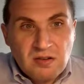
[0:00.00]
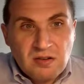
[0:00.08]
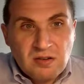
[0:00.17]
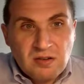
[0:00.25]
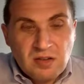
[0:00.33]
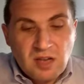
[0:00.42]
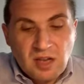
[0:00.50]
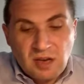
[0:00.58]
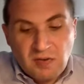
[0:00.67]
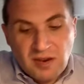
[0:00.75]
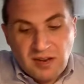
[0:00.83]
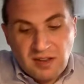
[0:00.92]
you can
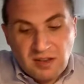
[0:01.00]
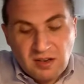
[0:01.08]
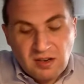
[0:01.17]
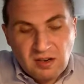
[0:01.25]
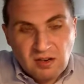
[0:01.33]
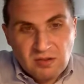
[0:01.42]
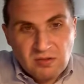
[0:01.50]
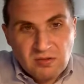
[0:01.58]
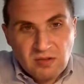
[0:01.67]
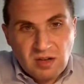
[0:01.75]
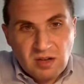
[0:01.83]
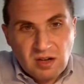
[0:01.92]
write the little
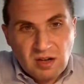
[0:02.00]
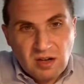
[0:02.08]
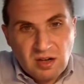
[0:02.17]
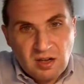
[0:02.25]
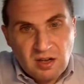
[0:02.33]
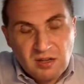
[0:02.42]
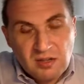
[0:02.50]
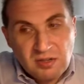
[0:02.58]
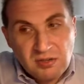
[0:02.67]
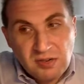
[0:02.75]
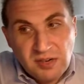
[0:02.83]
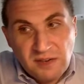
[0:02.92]

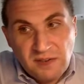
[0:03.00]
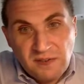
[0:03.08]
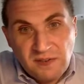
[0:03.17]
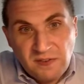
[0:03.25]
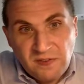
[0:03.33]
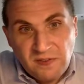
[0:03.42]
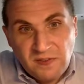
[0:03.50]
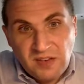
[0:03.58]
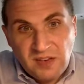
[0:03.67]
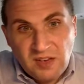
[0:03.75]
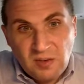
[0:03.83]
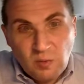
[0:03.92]

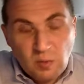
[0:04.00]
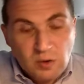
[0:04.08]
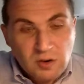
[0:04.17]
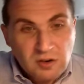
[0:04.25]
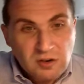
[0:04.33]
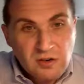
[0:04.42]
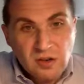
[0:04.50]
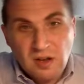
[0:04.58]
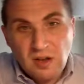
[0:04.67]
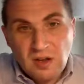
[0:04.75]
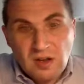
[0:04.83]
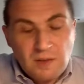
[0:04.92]
150-word
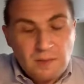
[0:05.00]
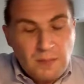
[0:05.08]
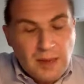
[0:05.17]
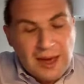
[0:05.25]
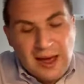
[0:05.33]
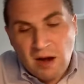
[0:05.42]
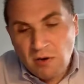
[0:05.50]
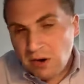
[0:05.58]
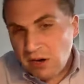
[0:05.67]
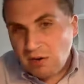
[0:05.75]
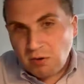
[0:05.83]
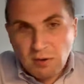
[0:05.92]

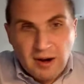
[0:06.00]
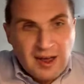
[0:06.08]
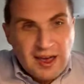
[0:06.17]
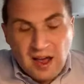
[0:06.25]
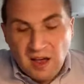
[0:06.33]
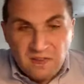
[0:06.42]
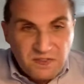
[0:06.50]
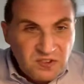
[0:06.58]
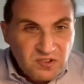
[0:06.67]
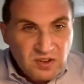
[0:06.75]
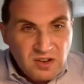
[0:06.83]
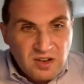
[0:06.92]

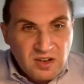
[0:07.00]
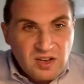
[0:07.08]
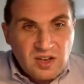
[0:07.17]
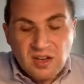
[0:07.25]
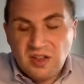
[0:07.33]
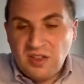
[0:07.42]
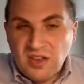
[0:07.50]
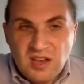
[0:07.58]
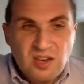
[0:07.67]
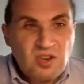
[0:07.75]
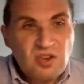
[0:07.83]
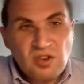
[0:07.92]
paragraphs.
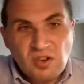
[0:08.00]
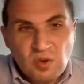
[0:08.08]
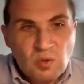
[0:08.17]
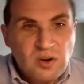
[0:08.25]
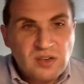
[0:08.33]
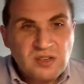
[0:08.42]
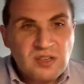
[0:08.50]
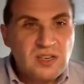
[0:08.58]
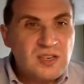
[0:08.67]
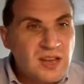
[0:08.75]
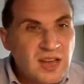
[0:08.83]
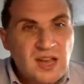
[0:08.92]
This source
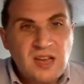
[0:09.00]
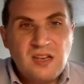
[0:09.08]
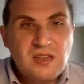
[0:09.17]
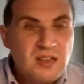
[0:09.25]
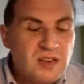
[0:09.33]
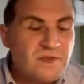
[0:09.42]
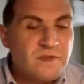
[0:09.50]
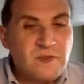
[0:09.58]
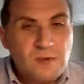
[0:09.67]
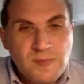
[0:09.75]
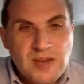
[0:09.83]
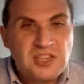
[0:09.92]
contains
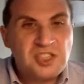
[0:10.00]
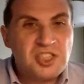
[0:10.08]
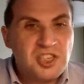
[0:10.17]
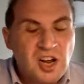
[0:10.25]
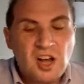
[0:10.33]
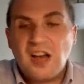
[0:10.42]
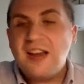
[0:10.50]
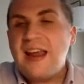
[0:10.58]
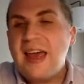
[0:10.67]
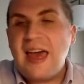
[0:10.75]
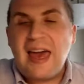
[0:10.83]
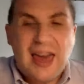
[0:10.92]
information on
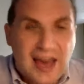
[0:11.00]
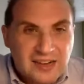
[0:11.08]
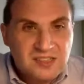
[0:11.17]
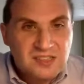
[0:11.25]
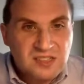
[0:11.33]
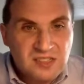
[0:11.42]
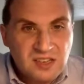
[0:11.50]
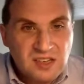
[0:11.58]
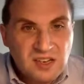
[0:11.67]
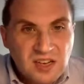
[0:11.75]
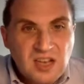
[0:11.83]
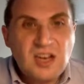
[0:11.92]
X.
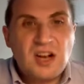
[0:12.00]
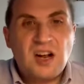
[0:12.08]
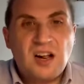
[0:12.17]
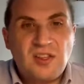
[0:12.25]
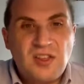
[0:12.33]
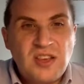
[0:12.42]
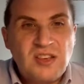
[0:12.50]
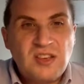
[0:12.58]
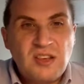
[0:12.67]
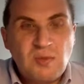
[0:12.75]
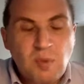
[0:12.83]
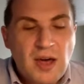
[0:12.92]
This
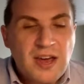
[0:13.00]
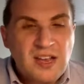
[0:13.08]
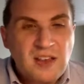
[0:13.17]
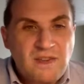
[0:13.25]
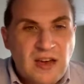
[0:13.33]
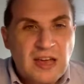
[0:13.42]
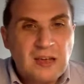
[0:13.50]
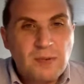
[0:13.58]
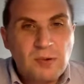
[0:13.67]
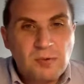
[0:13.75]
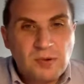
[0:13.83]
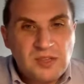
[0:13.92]
is why it's a
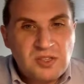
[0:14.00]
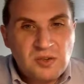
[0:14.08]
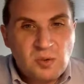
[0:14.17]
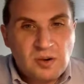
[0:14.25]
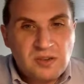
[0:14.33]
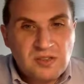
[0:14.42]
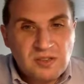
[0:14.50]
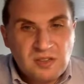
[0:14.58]
valuable resource,